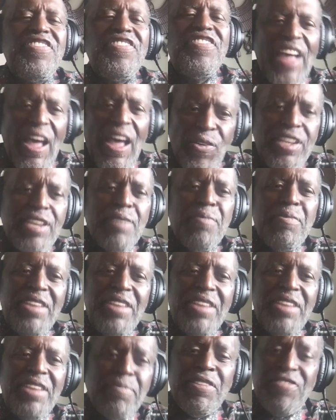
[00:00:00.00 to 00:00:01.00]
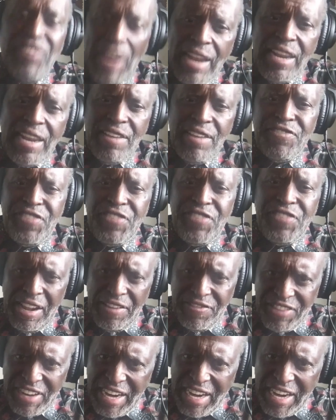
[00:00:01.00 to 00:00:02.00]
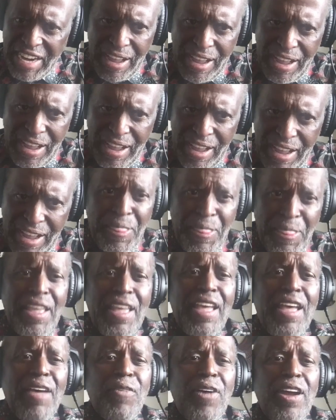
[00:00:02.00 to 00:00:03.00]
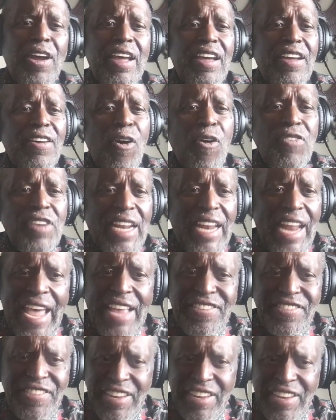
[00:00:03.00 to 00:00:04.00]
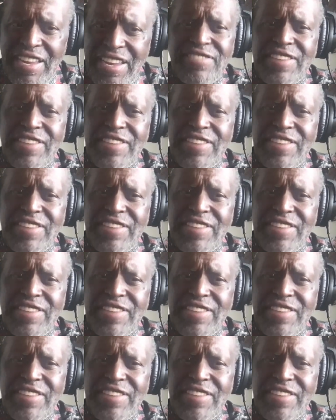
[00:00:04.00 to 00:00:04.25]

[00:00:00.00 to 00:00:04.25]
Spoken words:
found him yet. I live in Philadelphia now. And over the last 10 years,